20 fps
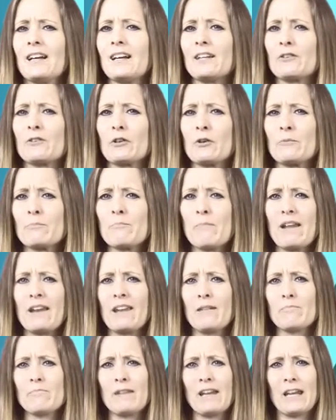I don't know,
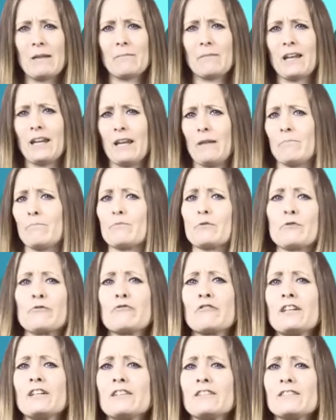many
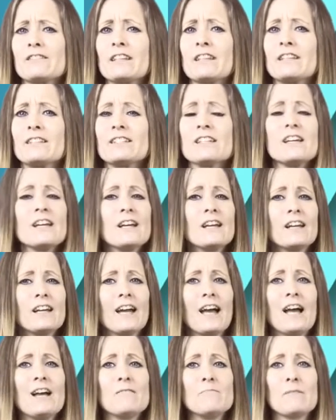proofreaders and
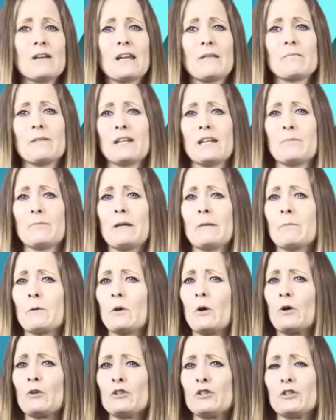many
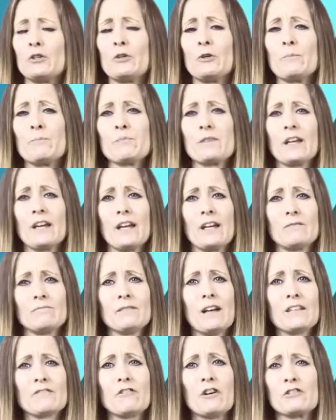people on your
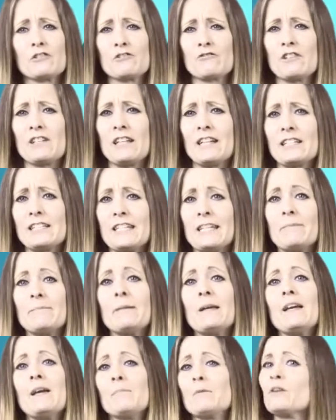advanced reading
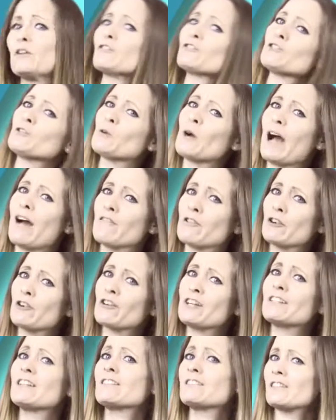team, because you have your
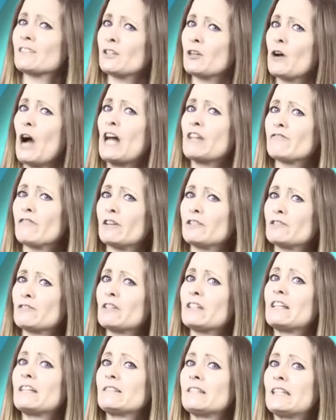critics and your advanced
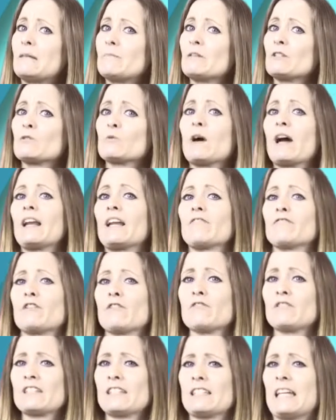reading team as well. If
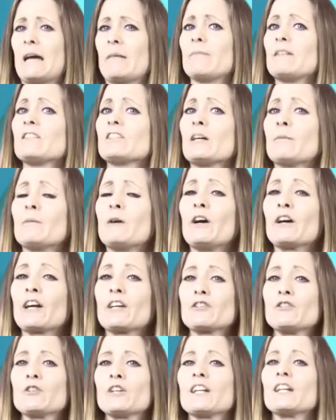you've established a
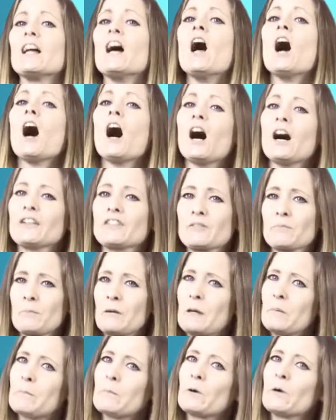market, you can ask
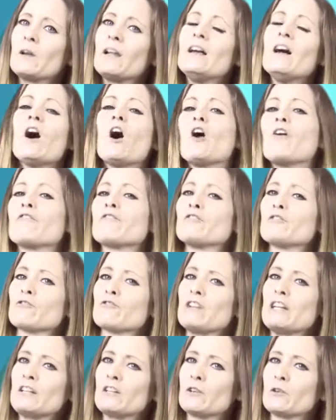people of your
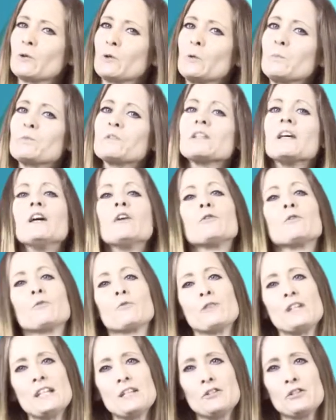reader groups
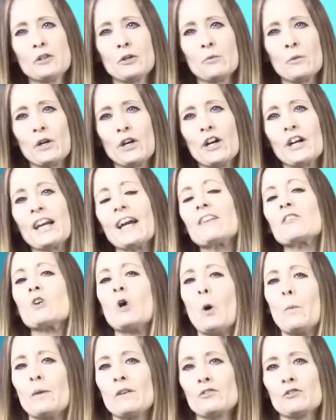to read your work and
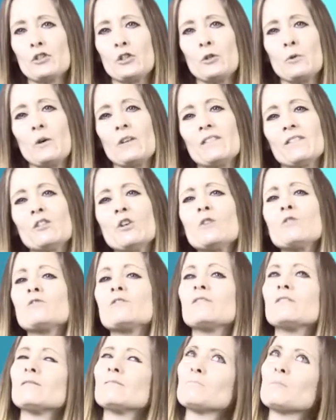comment to you, and
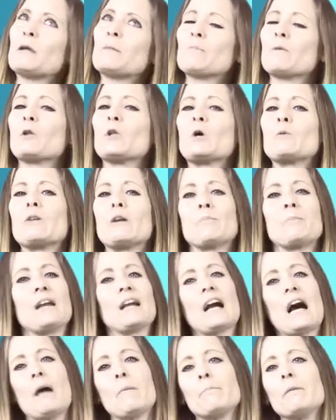those people normally
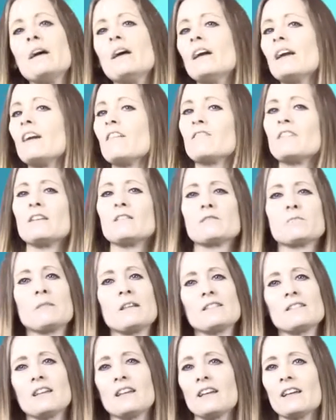pick up if there's
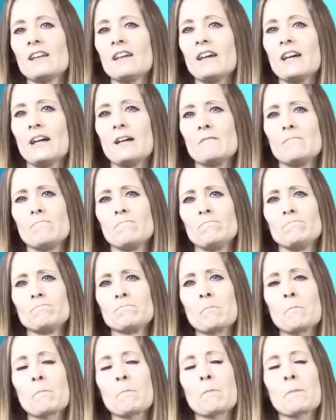missing
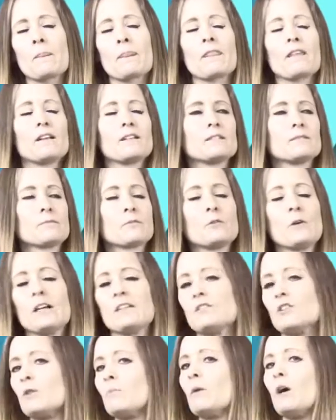
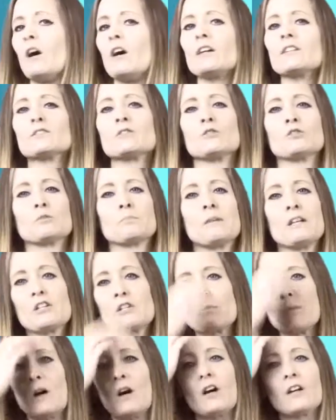question marks or
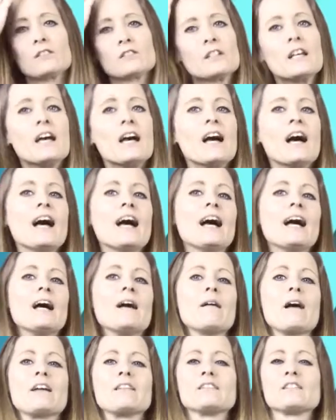speech marks
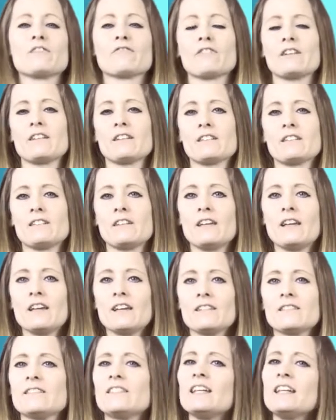and different
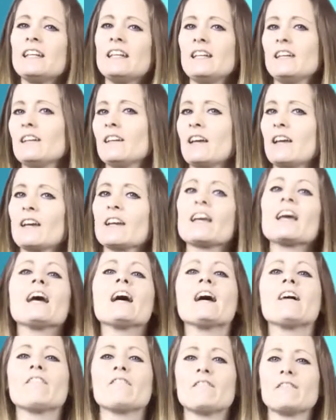silly
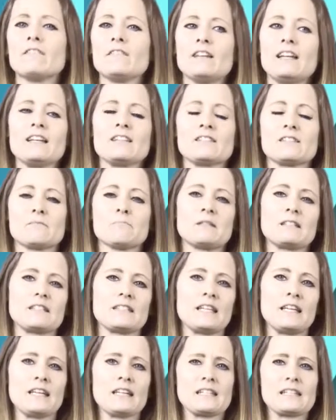careless
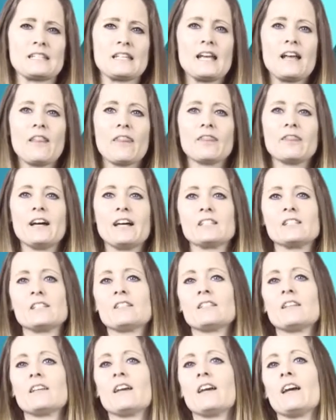mistakes
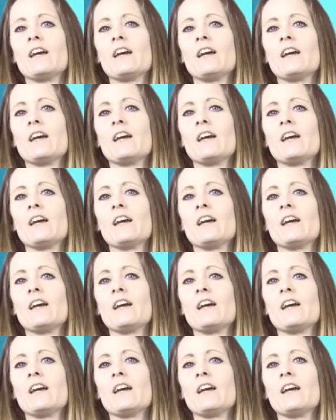that